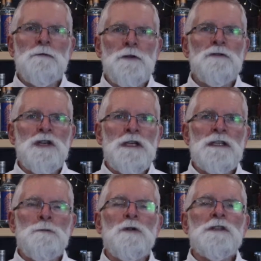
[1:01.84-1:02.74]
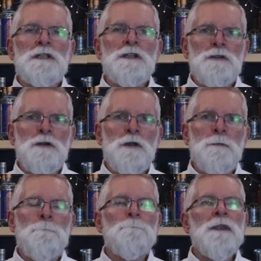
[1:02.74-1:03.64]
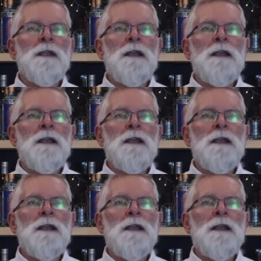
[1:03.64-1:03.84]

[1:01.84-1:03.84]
fruit gins, he wanted to do them